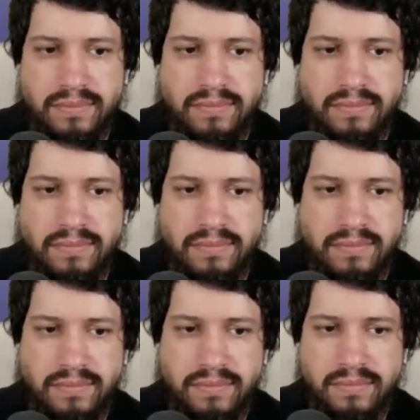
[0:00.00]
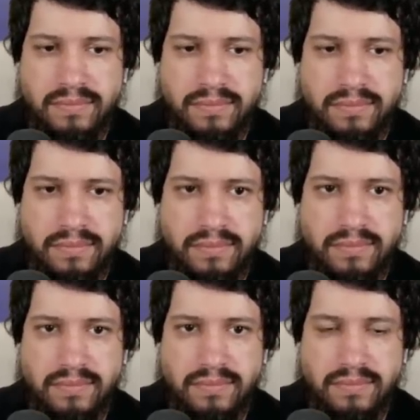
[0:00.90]

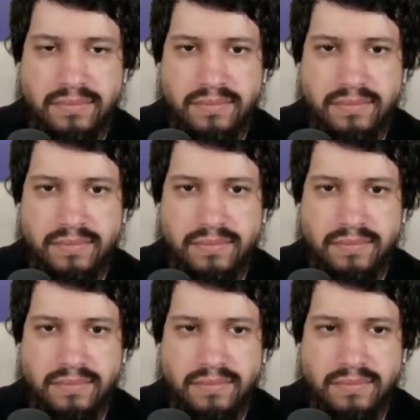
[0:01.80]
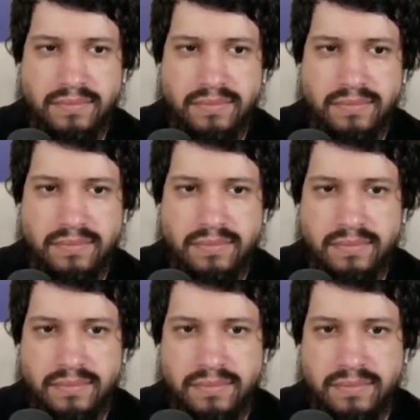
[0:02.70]

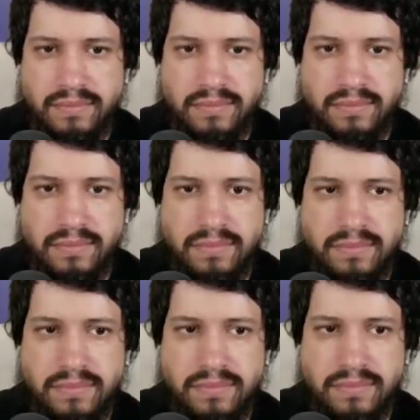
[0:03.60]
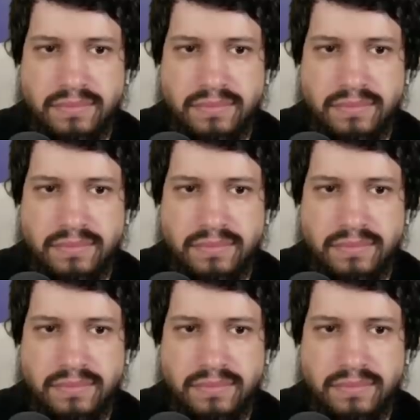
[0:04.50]
(not speaking)